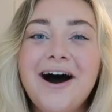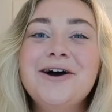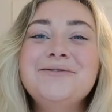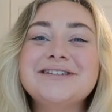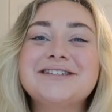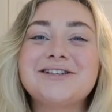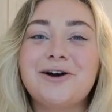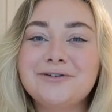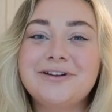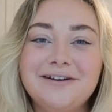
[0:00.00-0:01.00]
I was
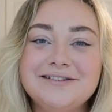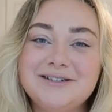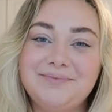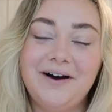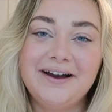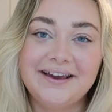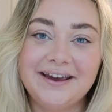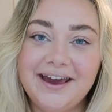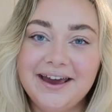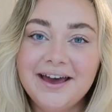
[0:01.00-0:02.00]
so close to
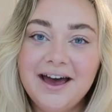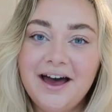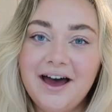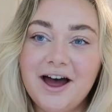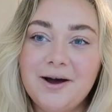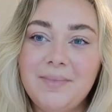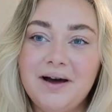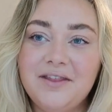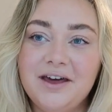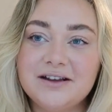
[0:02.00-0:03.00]
buying it, um,
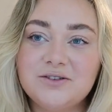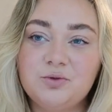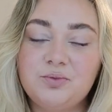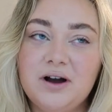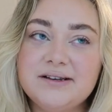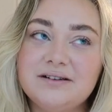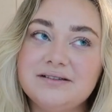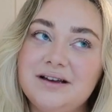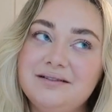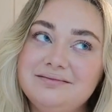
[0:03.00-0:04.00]
and then I saw the price and I
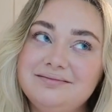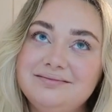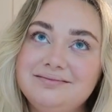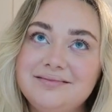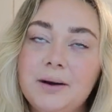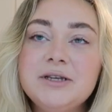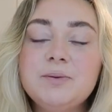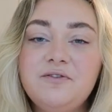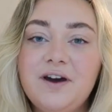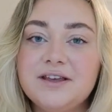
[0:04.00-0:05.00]
was like, oh. I mean, to
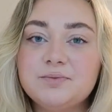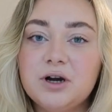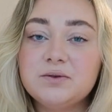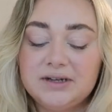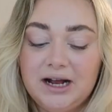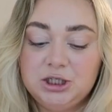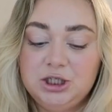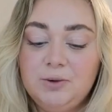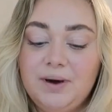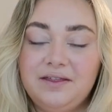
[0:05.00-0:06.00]
be fair, this price wasn't actually
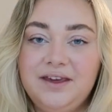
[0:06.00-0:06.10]
too bad.